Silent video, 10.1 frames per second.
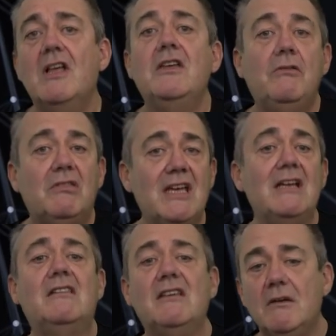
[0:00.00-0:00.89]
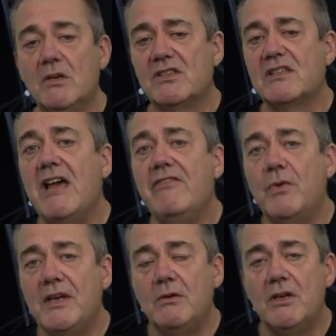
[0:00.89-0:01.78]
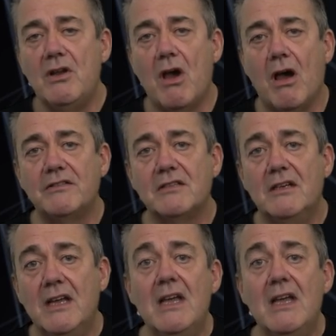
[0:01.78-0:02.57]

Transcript: You think that you are safe when you are not.